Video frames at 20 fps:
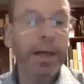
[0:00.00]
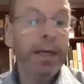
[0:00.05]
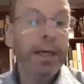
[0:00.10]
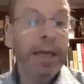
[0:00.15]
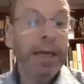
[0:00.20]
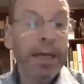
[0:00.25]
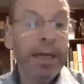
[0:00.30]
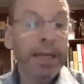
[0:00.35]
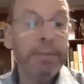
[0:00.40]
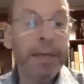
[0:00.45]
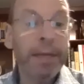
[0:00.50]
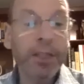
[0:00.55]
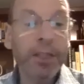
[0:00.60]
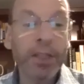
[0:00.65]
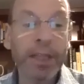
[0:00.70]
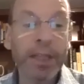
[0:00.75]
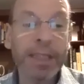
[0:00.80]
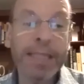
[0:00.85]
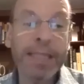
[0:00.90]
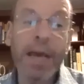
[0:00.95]
is
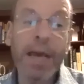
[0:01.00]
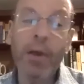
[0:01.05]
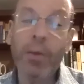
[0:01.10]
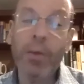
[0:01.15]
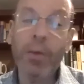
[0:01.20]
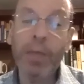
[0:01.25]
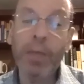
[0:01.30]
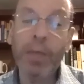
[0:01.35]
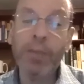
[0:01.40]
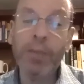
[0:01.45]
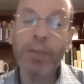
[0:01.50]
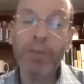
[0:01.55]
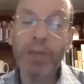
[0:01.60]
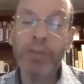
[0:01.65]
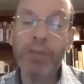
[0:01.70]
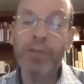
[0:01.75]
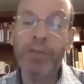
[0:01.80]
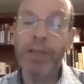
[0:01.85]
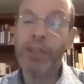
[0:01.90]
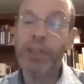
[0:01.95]
mentioning the Southwest
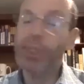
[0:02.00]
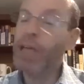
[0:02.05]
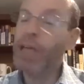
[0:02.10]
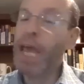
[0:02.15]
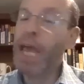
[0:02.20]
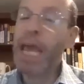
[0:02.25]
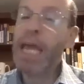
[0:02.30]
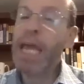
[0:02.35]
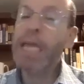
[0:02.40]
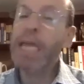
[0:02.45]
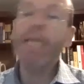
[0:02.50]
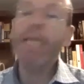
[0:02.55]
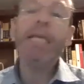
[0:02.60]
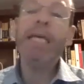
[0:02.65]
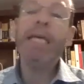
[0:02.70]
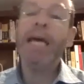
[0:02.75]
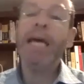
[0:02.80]
Reservation Aid.